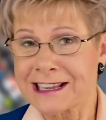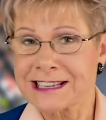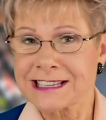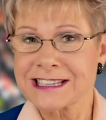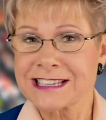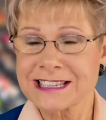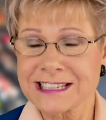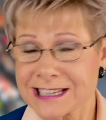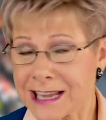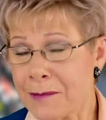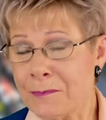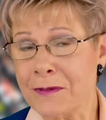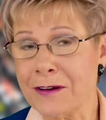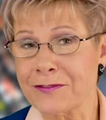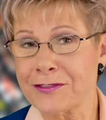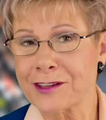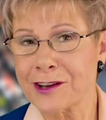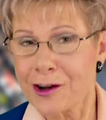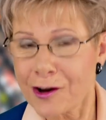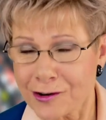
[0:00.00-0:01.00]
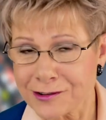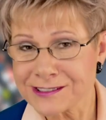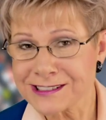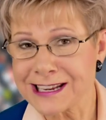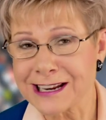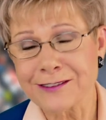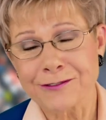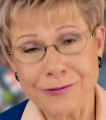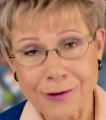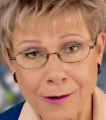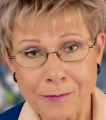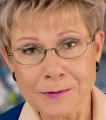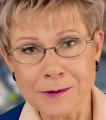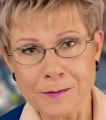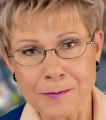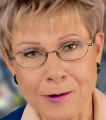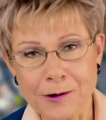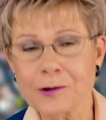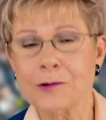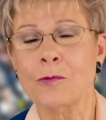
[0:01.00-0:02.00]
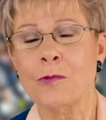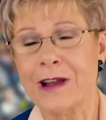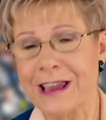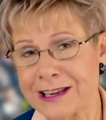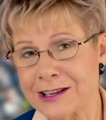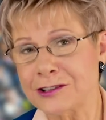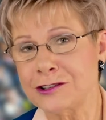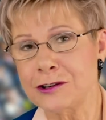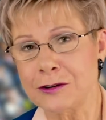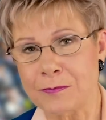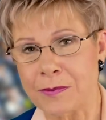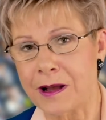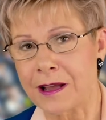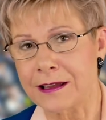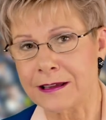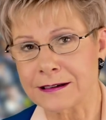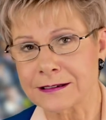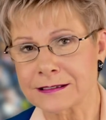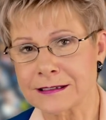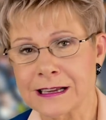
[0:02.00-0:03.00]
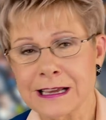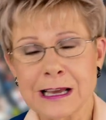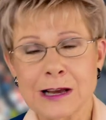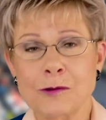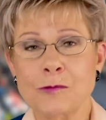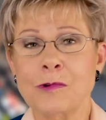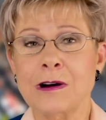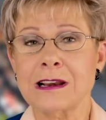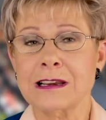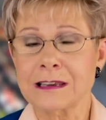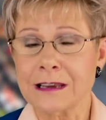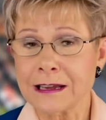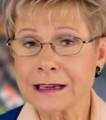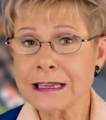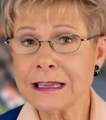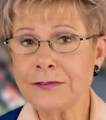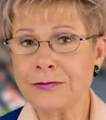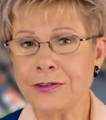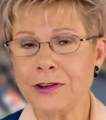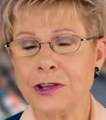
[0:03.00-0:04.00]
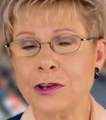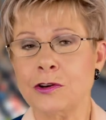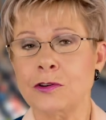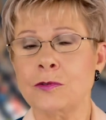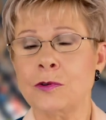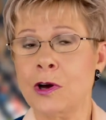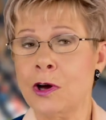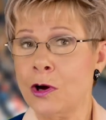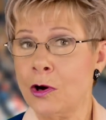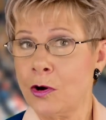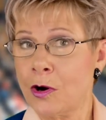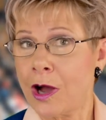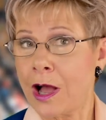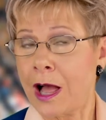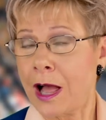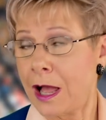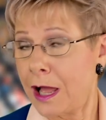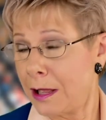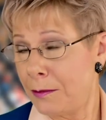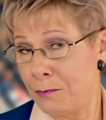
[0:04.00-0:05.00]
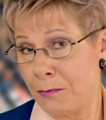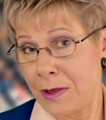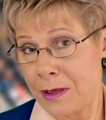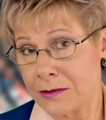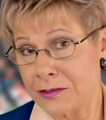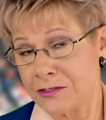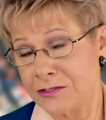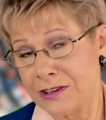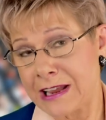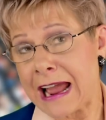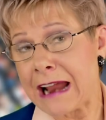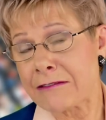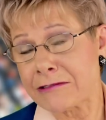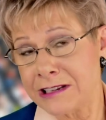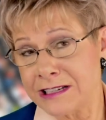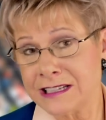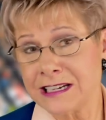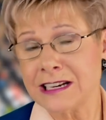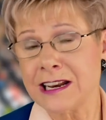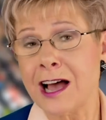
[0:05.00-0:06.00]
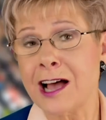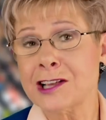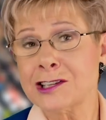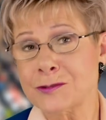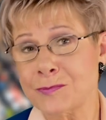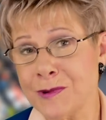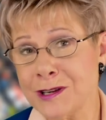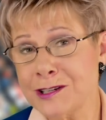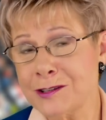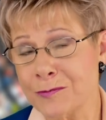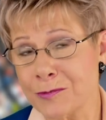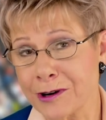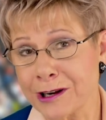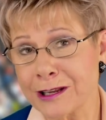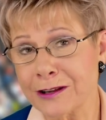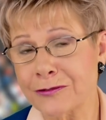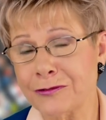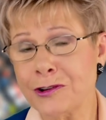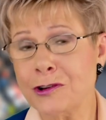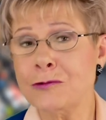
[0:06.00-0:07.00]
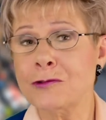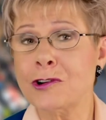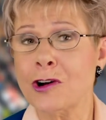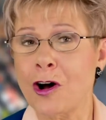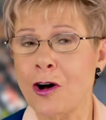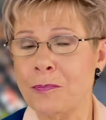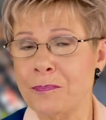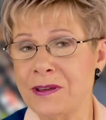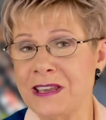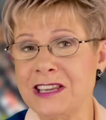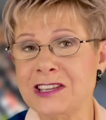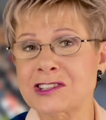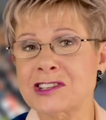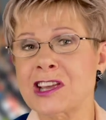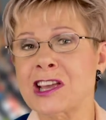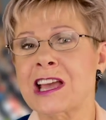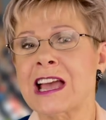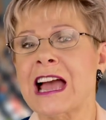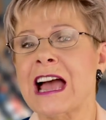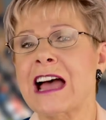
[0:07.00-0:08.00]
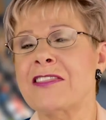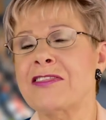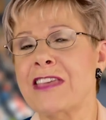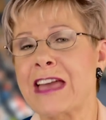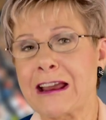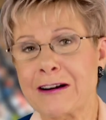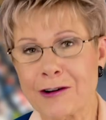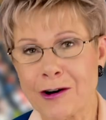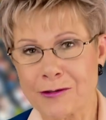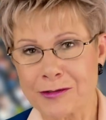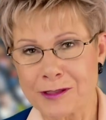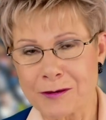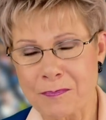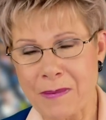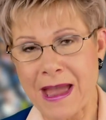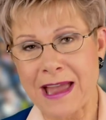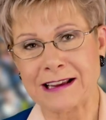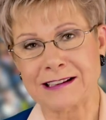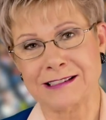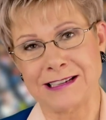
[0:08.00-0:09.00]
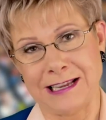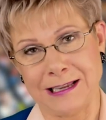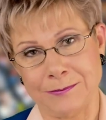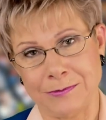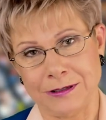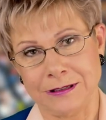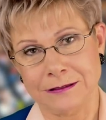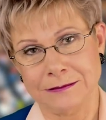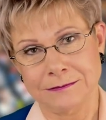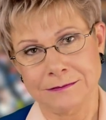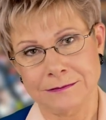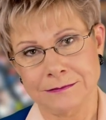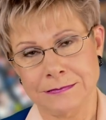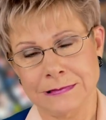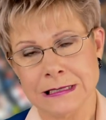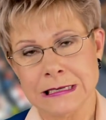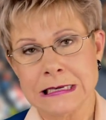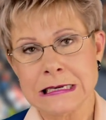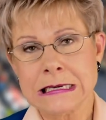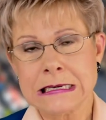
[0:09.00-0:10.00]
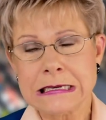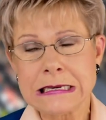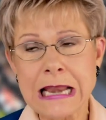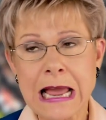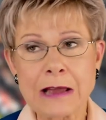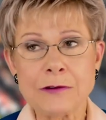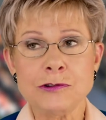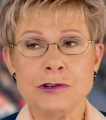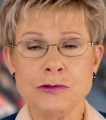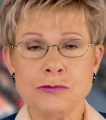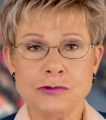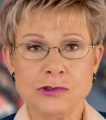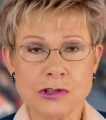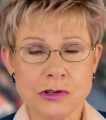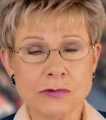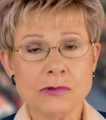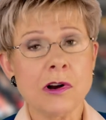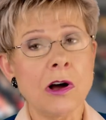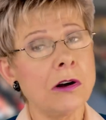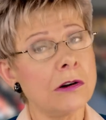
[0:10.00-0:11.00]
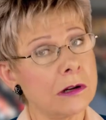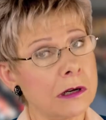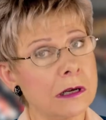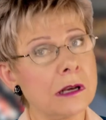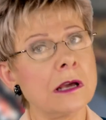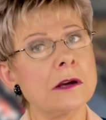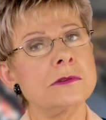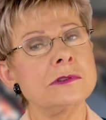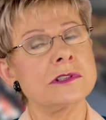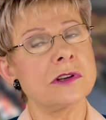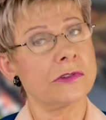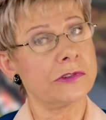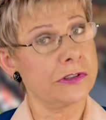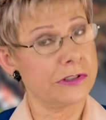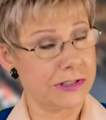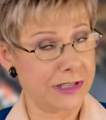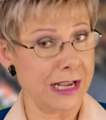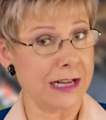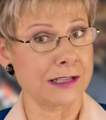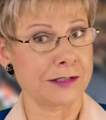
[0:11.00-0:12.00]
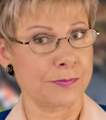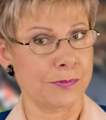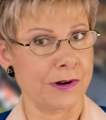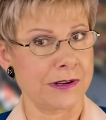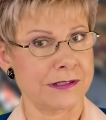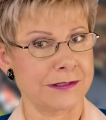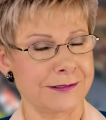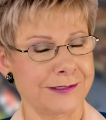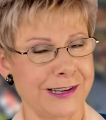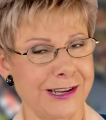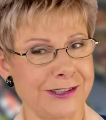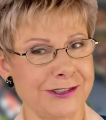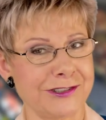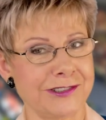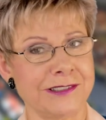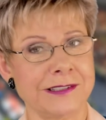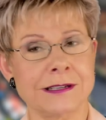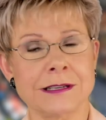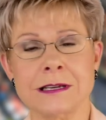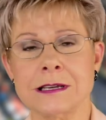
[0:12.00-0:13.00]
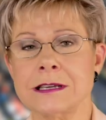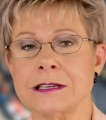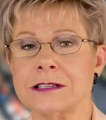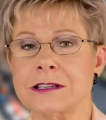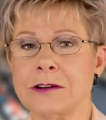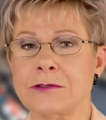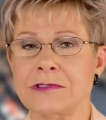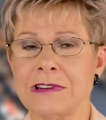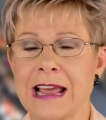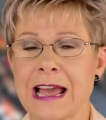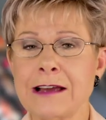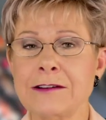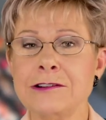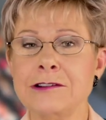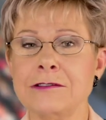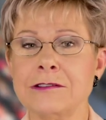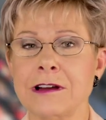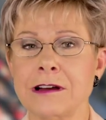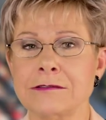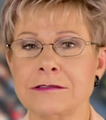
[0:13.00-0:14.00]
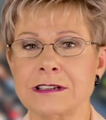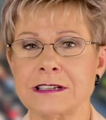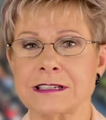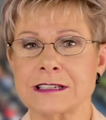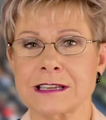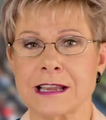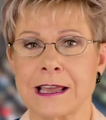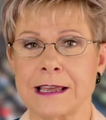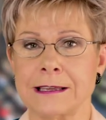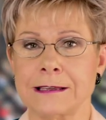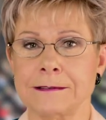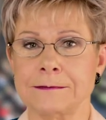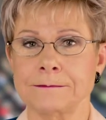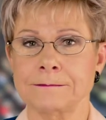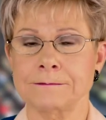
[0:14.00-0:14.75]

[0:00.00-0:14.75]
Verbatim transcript: some of the content from the book, where can you buy it? Well, lucky for you, uh, Gary did ask me to bring a few copies, and they are on the back table. Now, you do not close on your sales presentation. So now you're going to say,